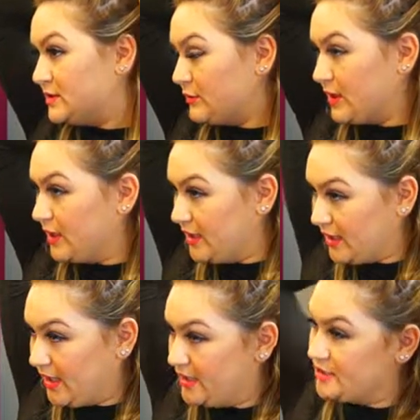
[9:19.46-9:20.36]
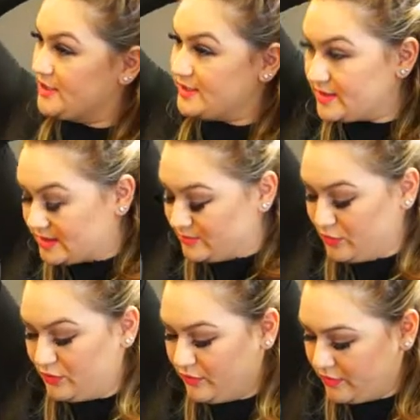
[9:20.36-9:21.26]
So we're gonna kind of just
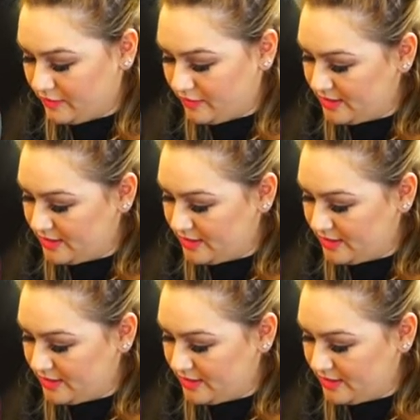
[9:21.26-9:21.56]
smooth